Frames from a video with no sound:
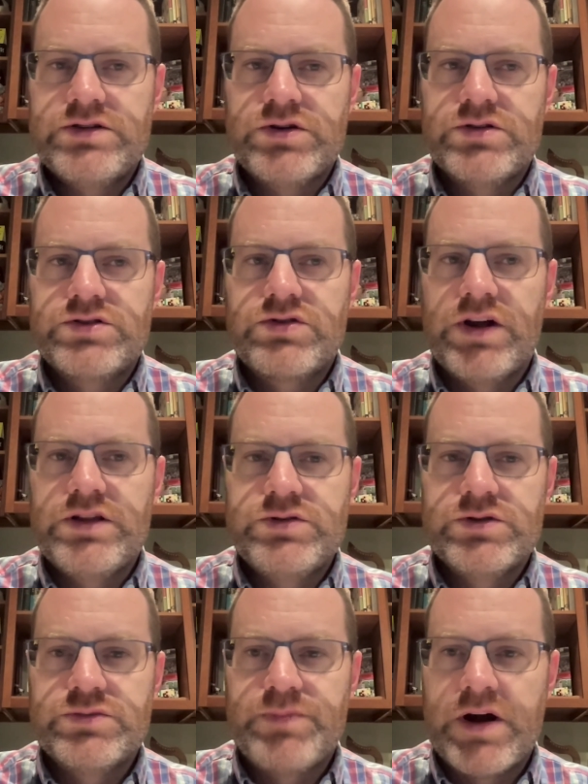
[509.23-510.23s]
So it's great to
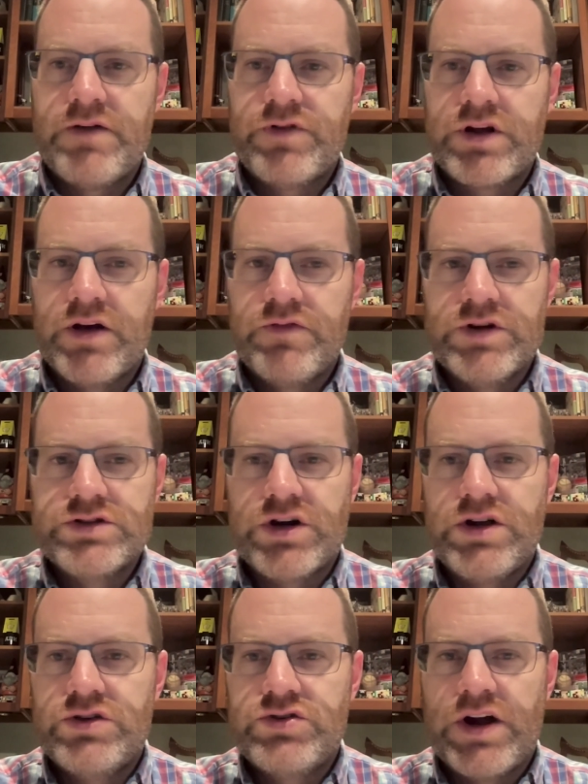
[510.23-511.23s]
aspire for coverage. Are
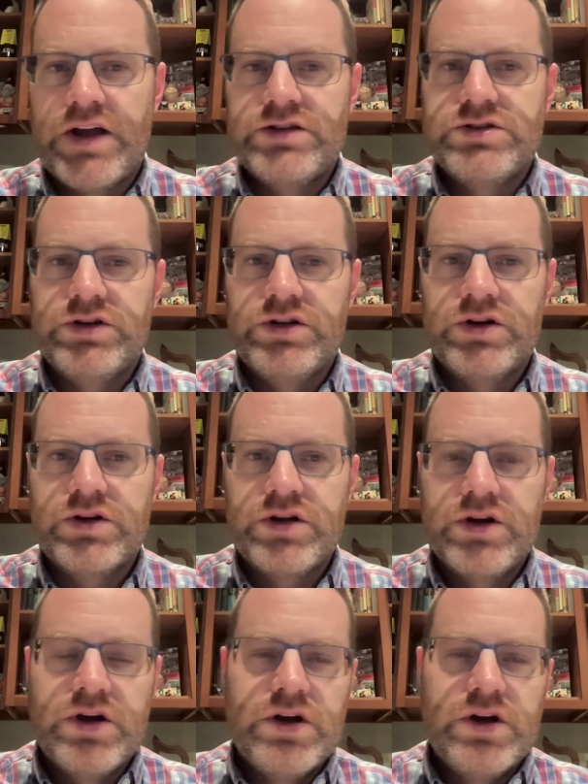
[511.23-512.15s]
you trying to look